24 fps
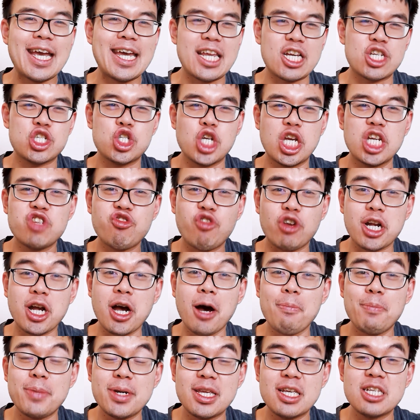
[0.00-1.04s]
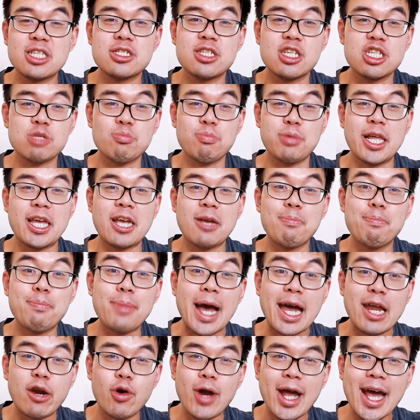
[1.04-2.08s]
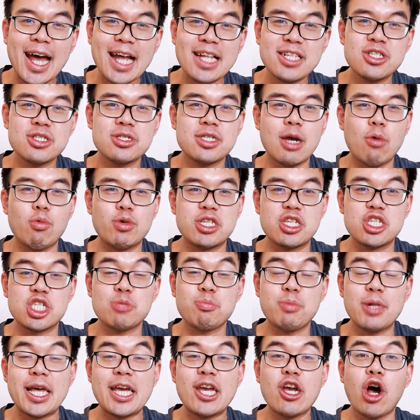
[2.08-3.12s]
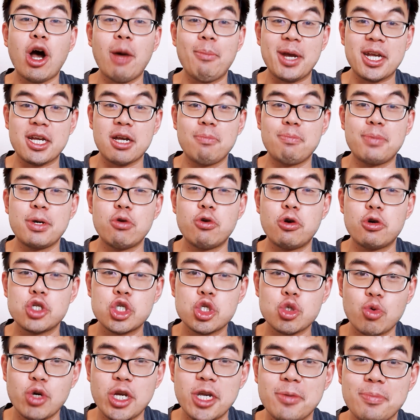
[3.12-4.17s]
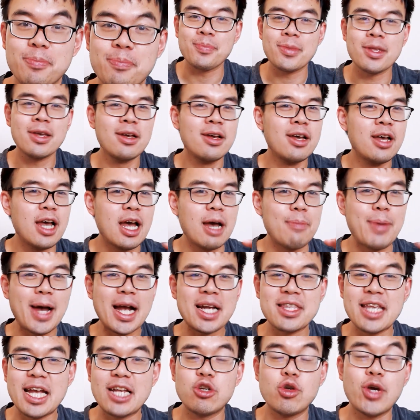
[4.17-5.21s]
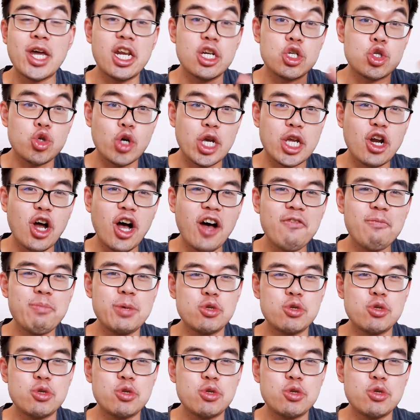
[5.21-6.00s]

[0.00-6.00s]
in exchange for companies displaying banner ads that would display on my computer screen. And back then you had a trade-off